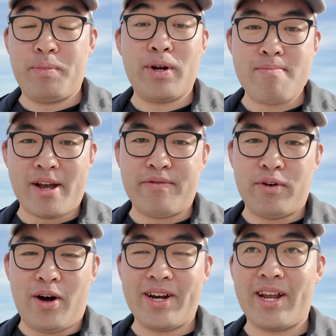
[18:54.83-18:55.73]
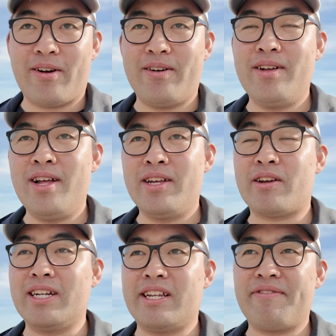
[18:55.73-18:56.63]
built-in microphone on here,
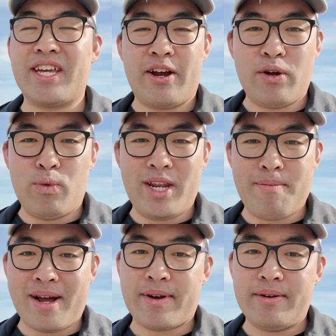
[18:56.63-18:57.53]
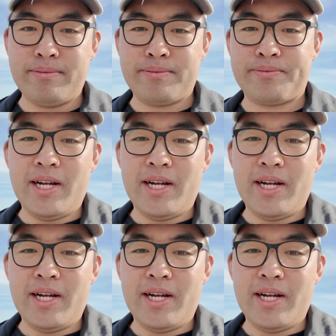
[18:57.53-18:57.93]
you guys can definitely hear the wind in the background.